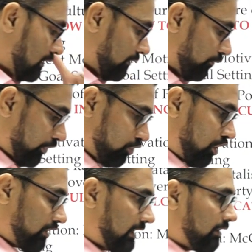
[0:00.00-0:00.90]
we do
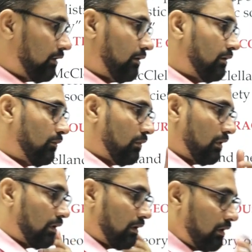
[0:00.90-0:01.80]
not dare.
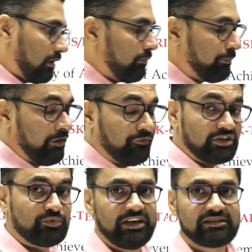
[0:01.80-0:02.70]

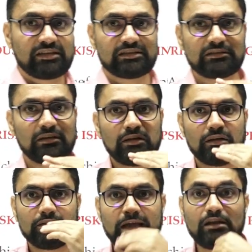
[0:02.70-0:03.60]
First we discussed
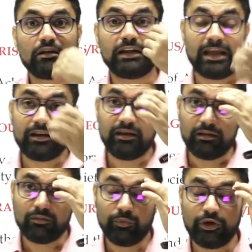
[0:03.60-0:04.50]
that
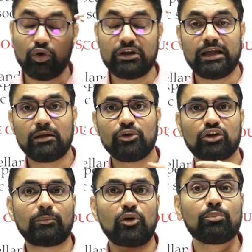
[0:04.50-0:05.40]
daring, we don't dare because
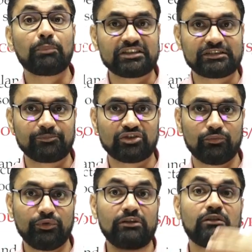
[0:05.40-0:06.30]
of our perception.
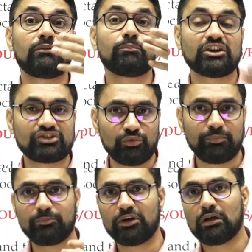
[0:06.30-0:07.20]
We perceive
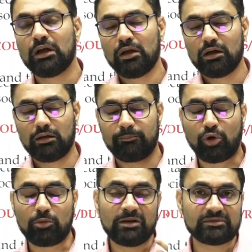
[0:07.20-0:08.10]
people
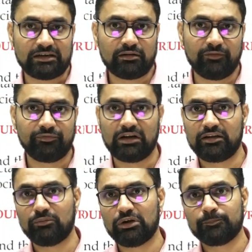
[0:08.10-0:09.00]
problems at a difficult
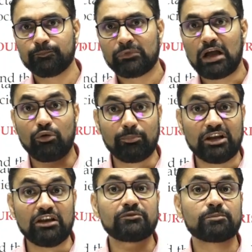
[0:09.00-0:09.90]
level. Our
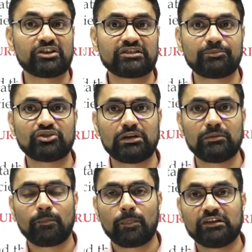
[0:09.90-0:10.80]
beliefs, perception,
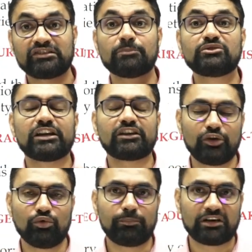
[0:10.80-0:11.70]

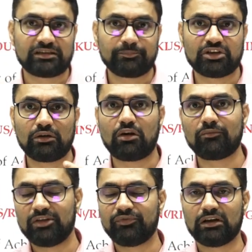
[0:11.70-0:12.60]
subjective perception of
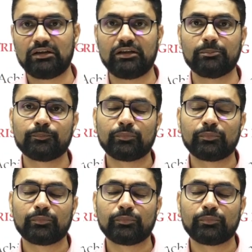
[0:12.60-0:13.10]
difficulty